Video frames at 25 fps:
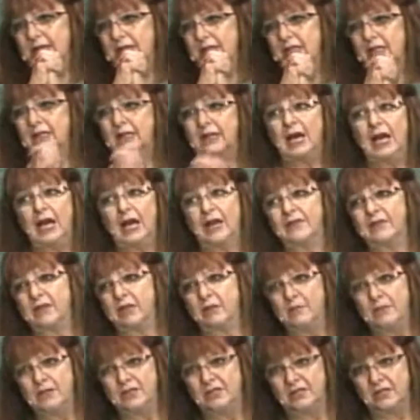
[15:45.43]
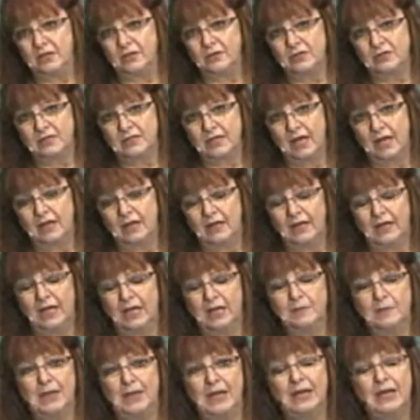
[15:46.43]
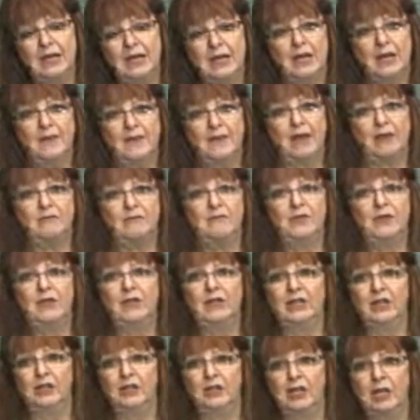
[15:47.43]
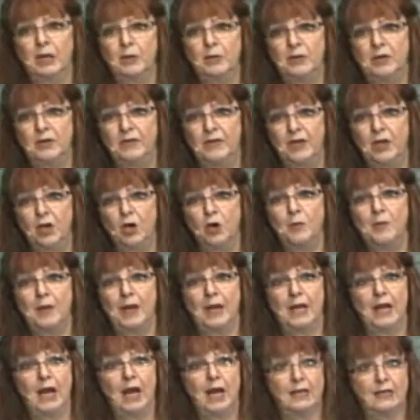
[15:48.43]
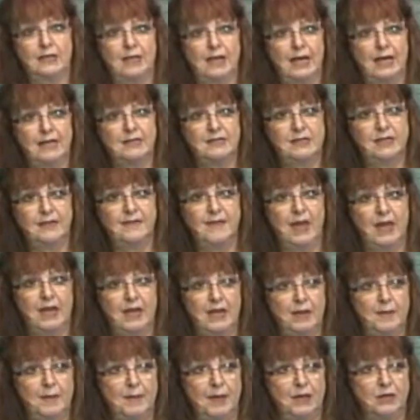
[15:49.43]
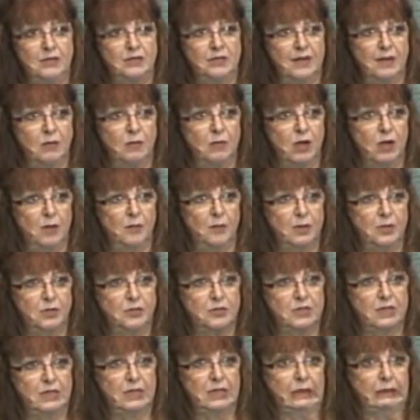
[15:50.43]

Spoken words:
Goliath can be so subtle. It can be that feeling you get when you think, oh my God, did I send that email to the wrong person?